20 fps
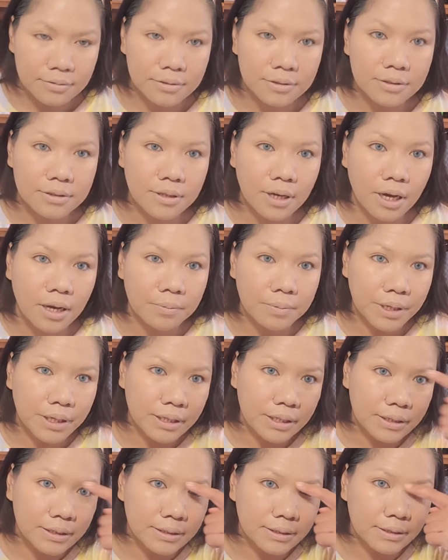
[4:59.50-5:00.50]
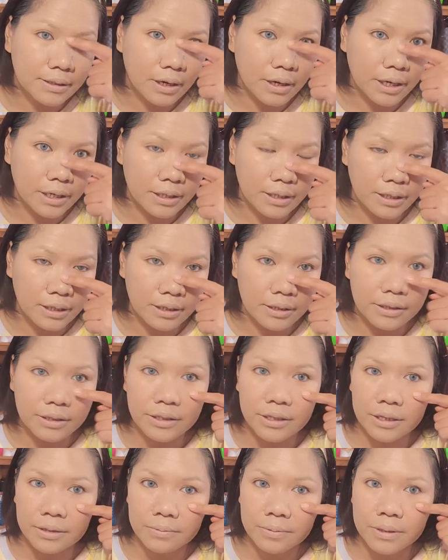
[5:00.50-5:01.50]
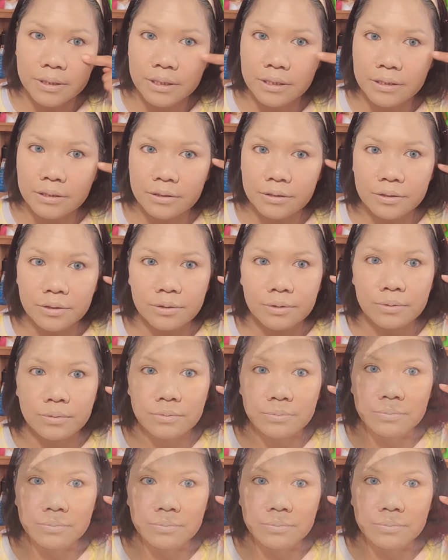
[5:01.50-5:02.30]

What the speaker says: So I'm gonna start here and I'm gonna go.